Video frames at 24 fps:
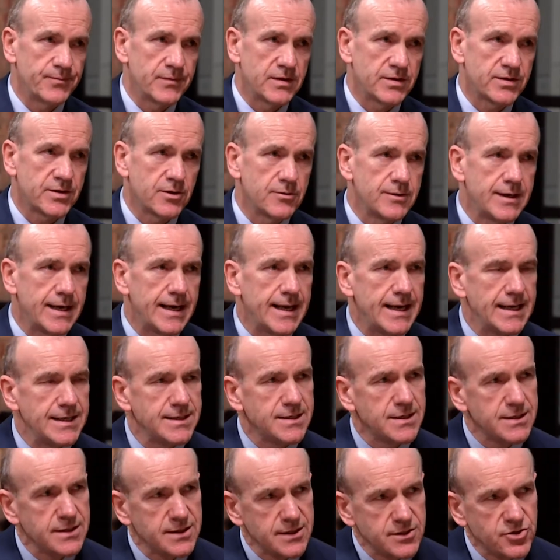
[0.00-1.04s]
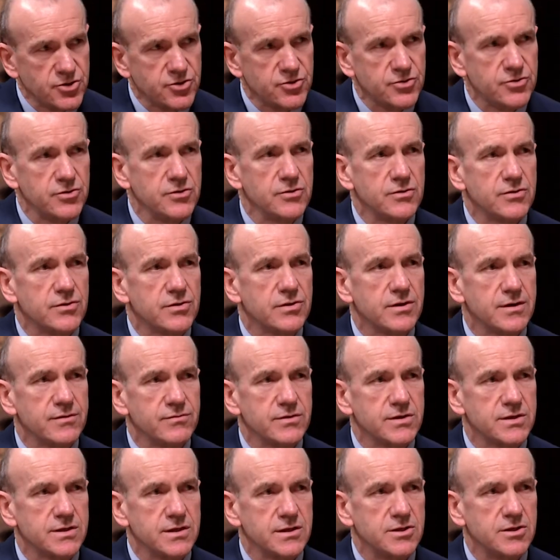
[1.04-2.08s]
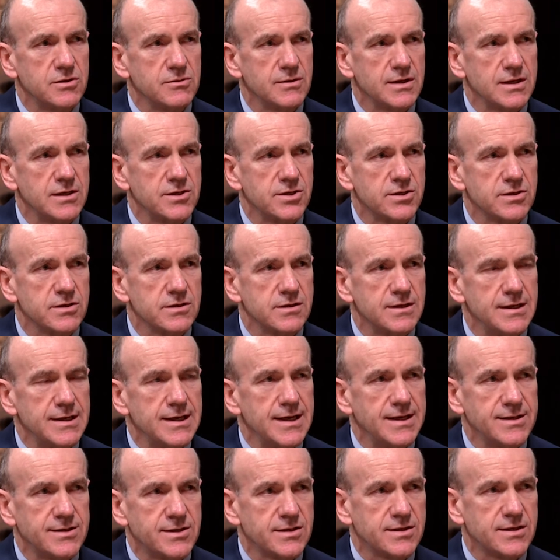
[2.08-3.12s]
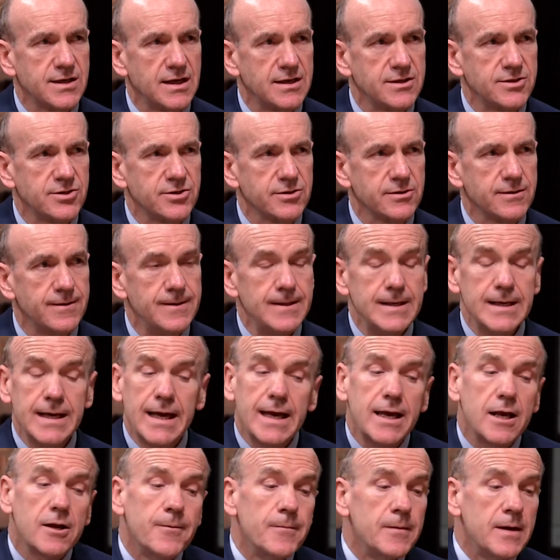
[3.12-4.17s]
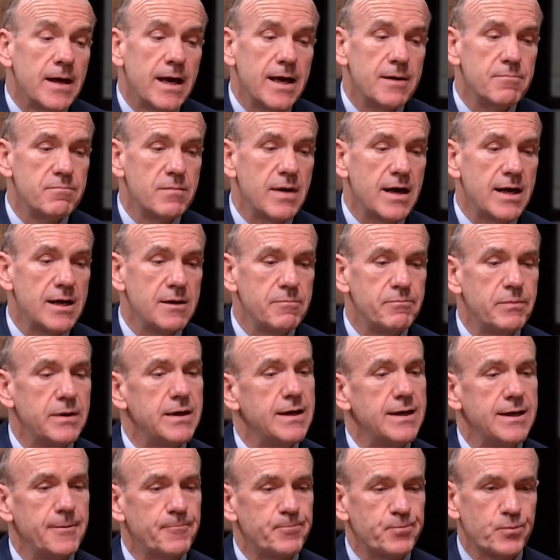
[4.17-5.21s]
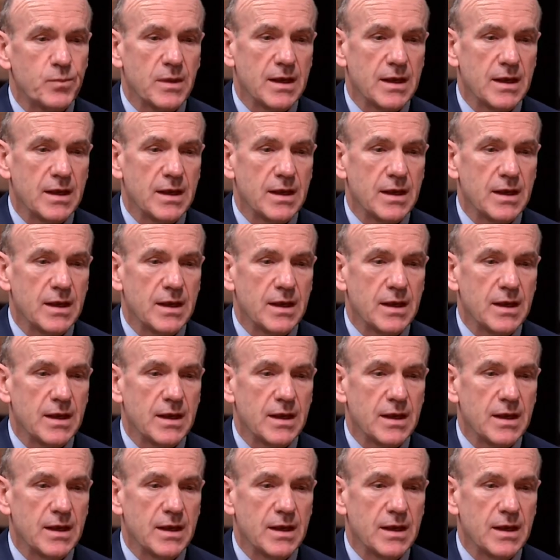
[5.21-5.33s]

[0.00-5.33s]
So getting to the truth of a situation is essential. You know, it may be